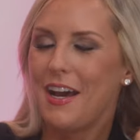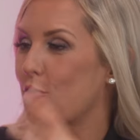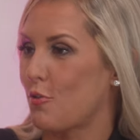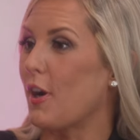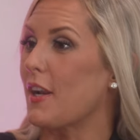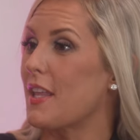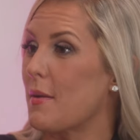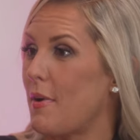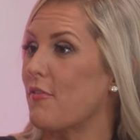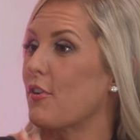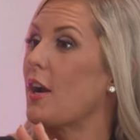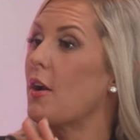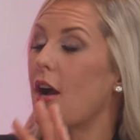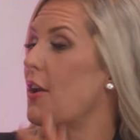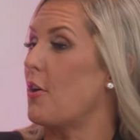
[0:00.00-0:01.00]
Creating that
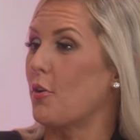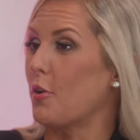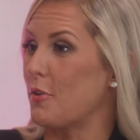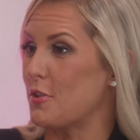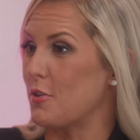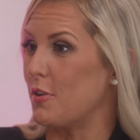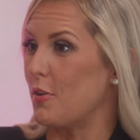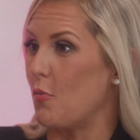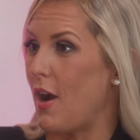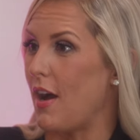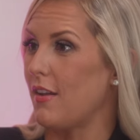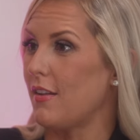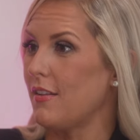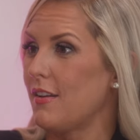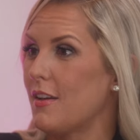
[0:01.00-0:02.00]
buffer, I don't always do it
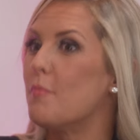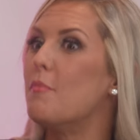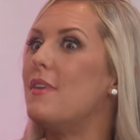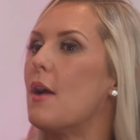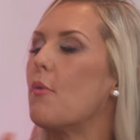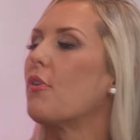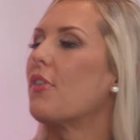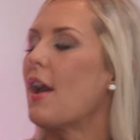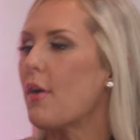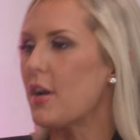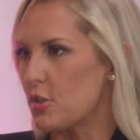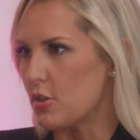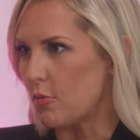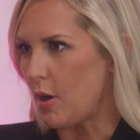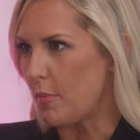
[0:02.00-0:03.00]
well. Well, now
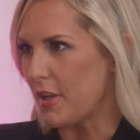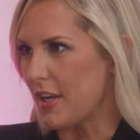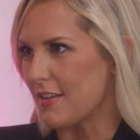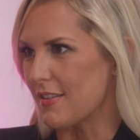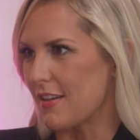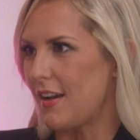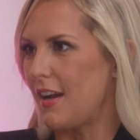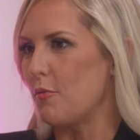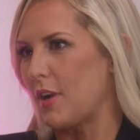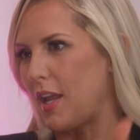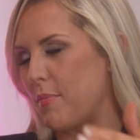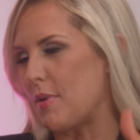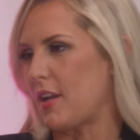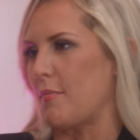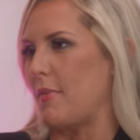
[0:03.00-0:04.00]
I do it well, because when
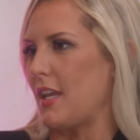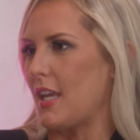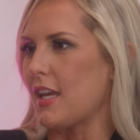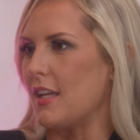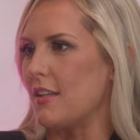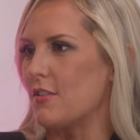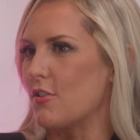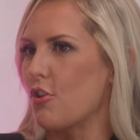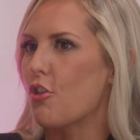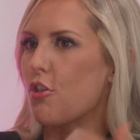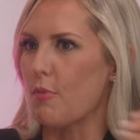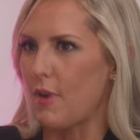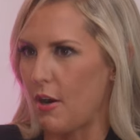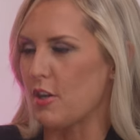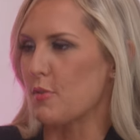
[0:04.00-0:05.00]
I pick up my kids
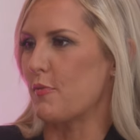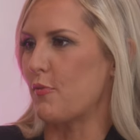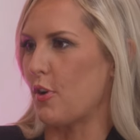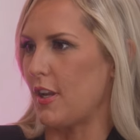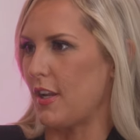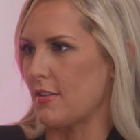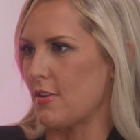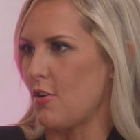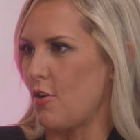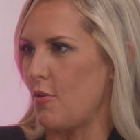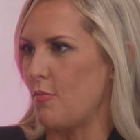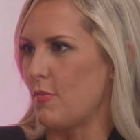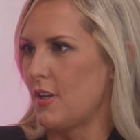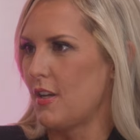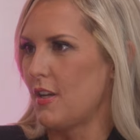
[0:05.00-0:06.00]
3 hours before he gets
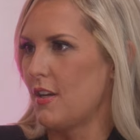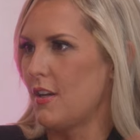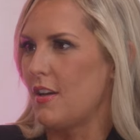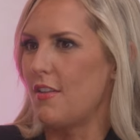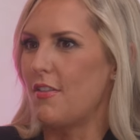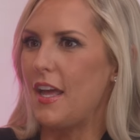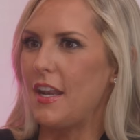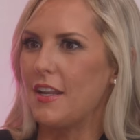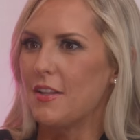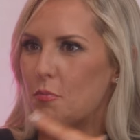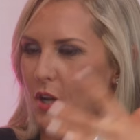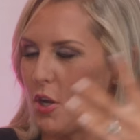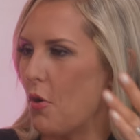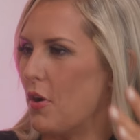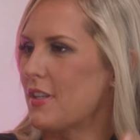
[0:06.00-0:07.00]
home, then
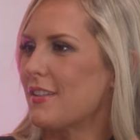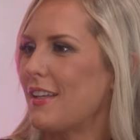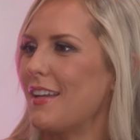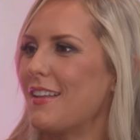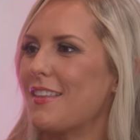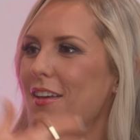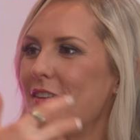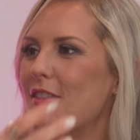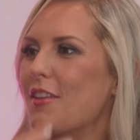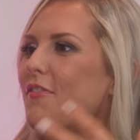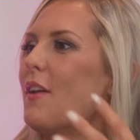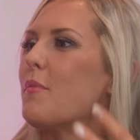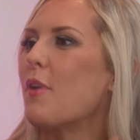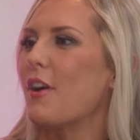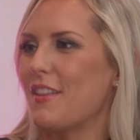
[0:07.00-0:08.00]
we go into like the
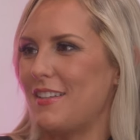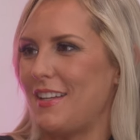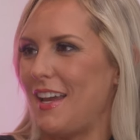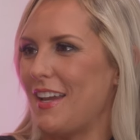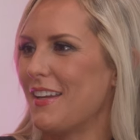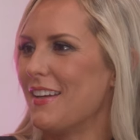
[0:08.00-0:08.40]
fun part of the day.